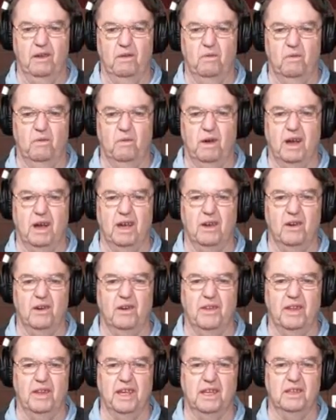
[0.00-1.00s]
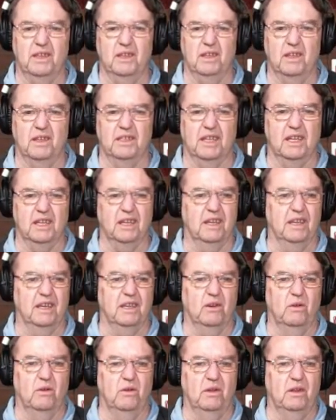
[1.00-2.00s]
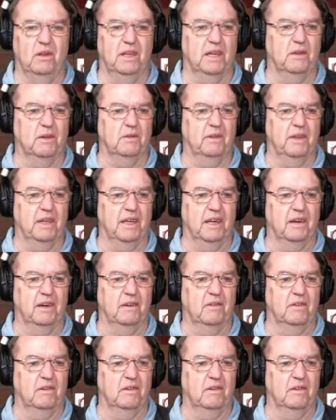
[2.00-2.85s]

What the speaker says: Why are they suddenly all down there?